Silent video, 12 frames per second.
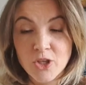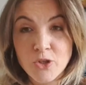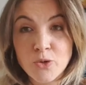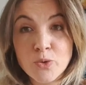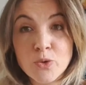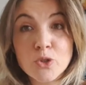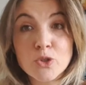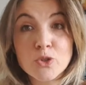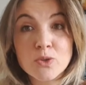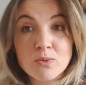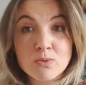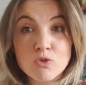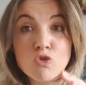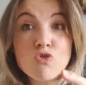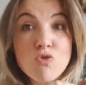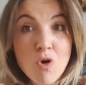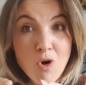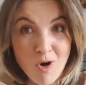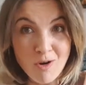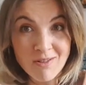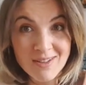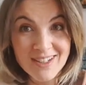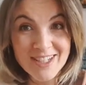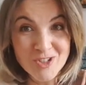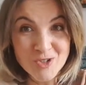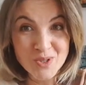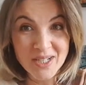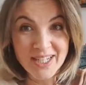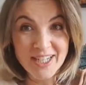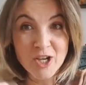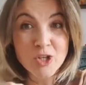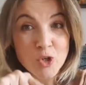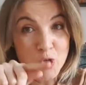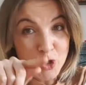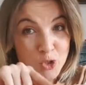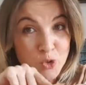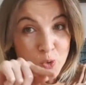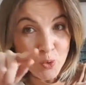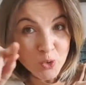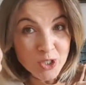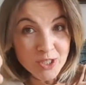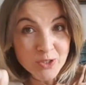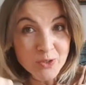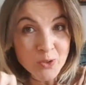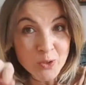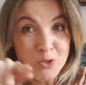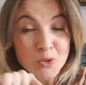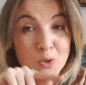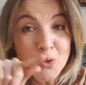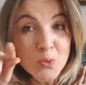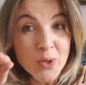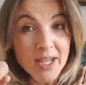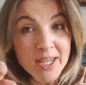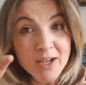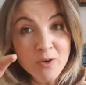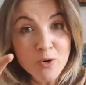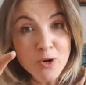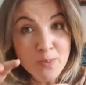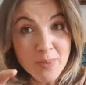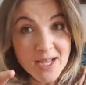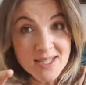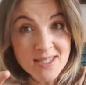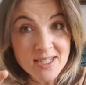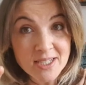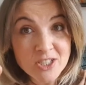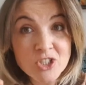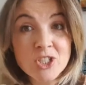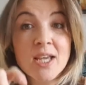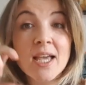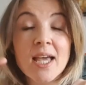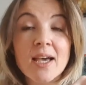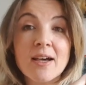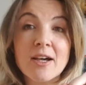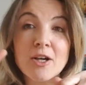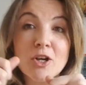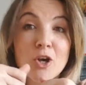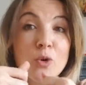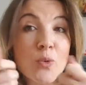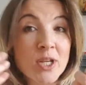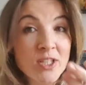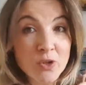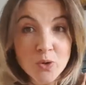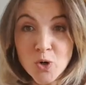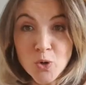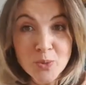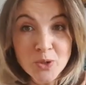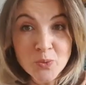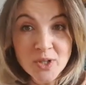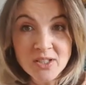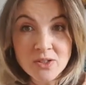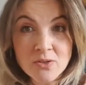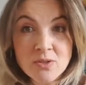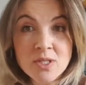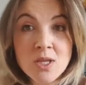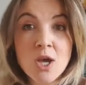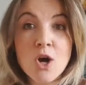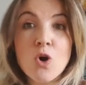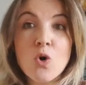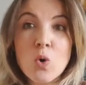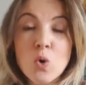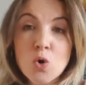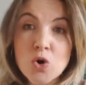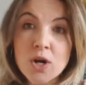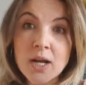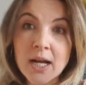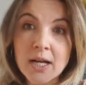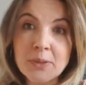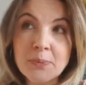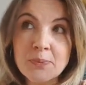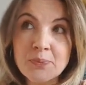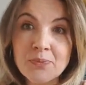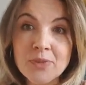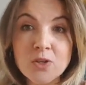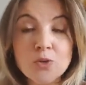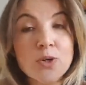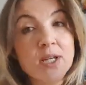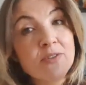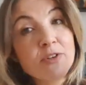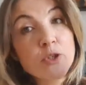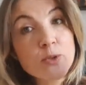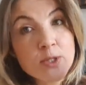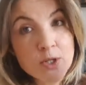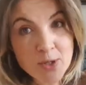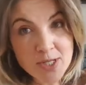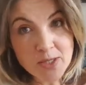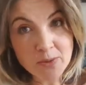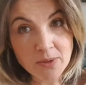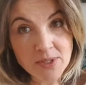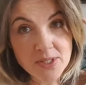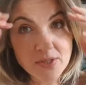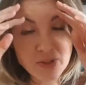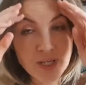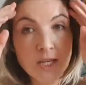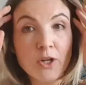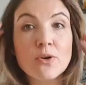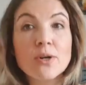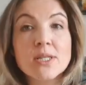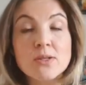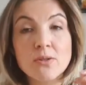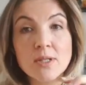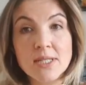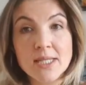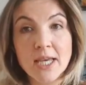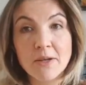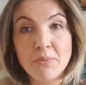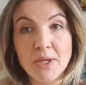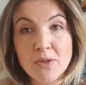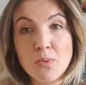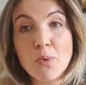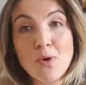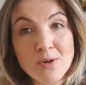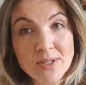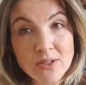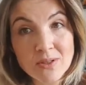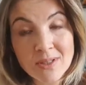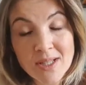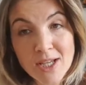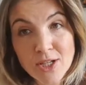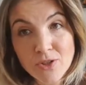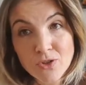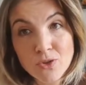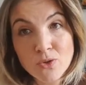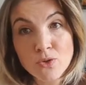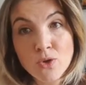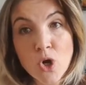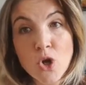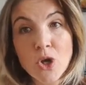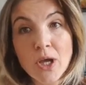you draw literally a door, a doorway or a passage, a window, open windows, or you can even use crystals. Okay, crystals can be the portal to